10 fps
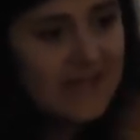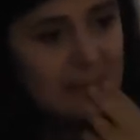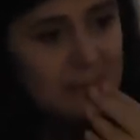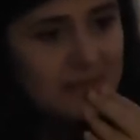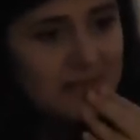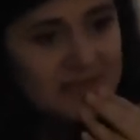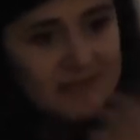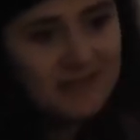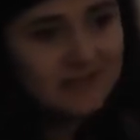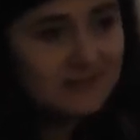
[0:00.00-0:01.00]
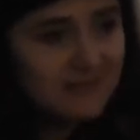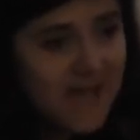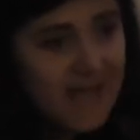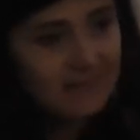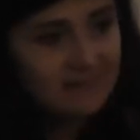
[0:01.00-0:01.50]
But on the other
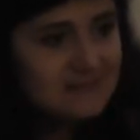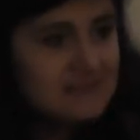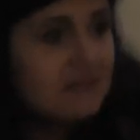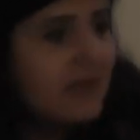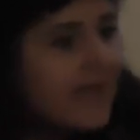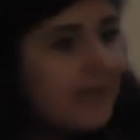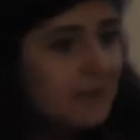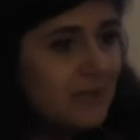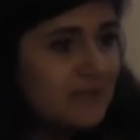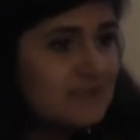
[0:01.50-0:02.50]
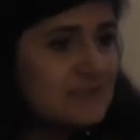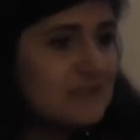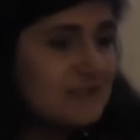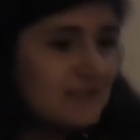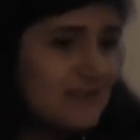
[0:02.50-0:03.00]
hand, it's okay because
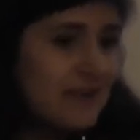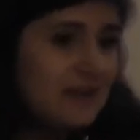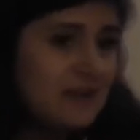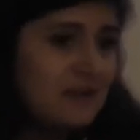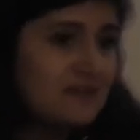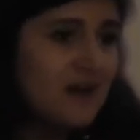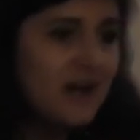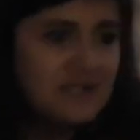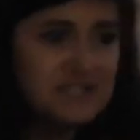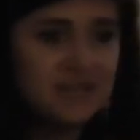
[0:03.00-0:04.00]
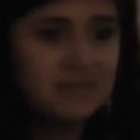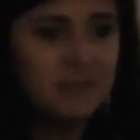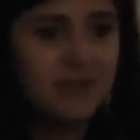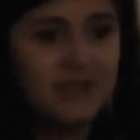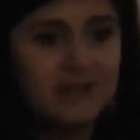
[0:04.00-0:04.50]
they are not hijacked
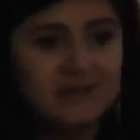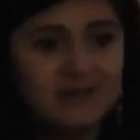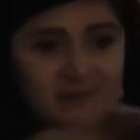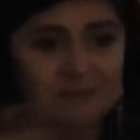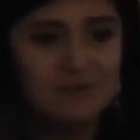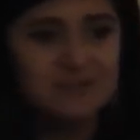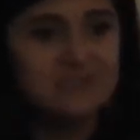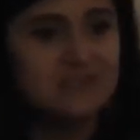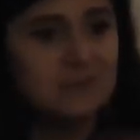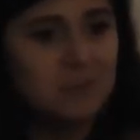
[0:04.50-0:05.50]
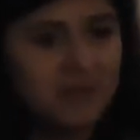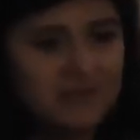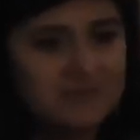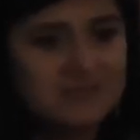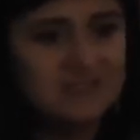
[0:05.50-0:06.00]
by any political
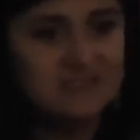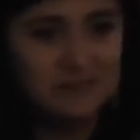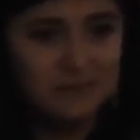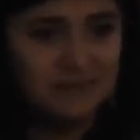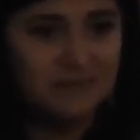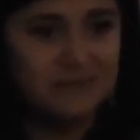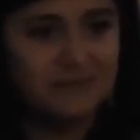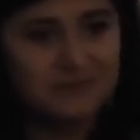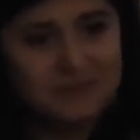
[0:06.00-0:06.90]
party or